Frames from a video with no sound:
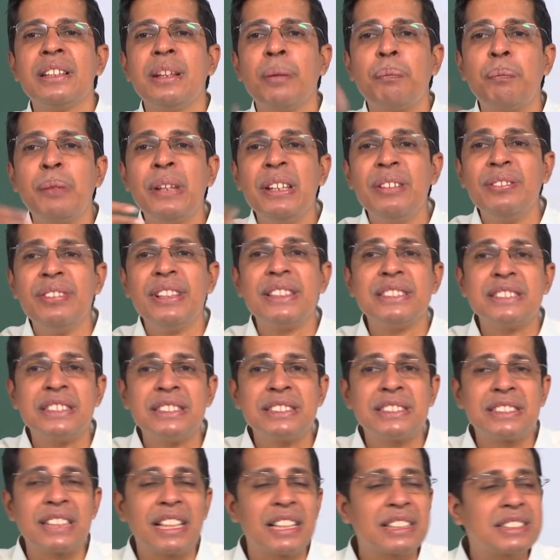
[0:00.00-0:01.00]
the
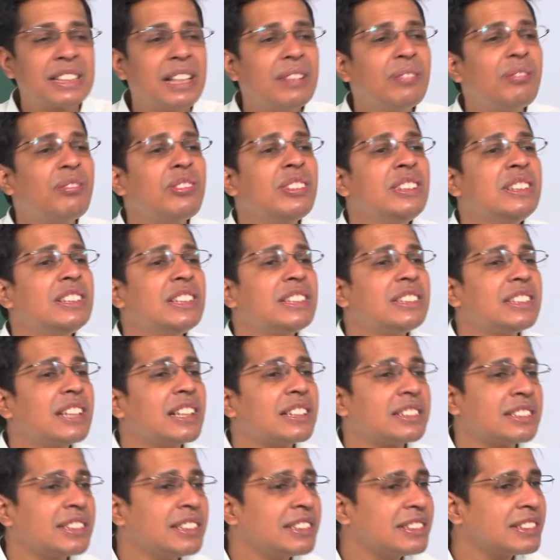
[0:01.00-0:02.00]
previous instruction
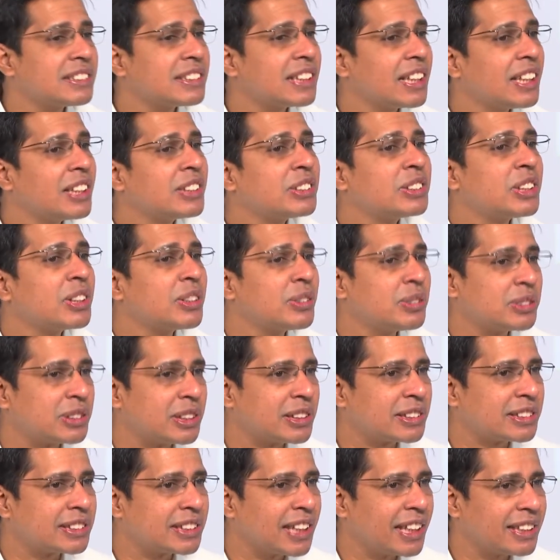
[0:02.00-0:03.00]
finishes its
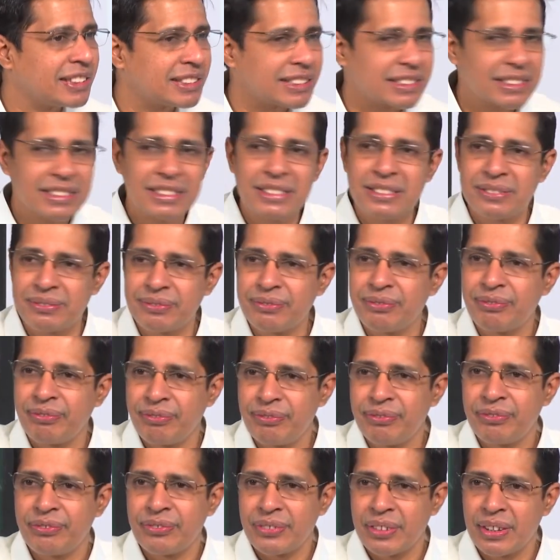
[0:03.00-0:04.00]
execution stage,
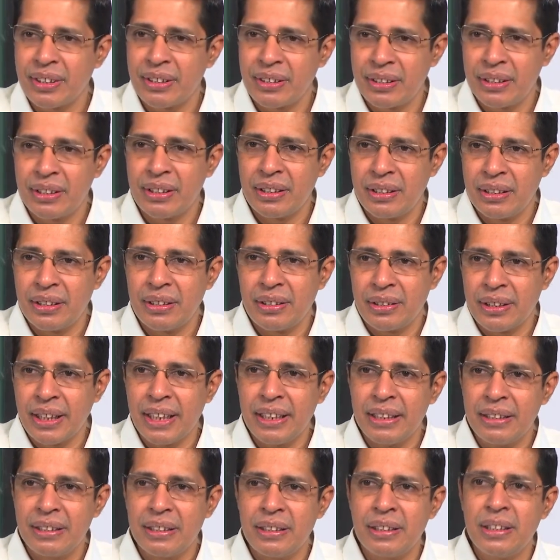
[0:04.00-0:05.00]
right.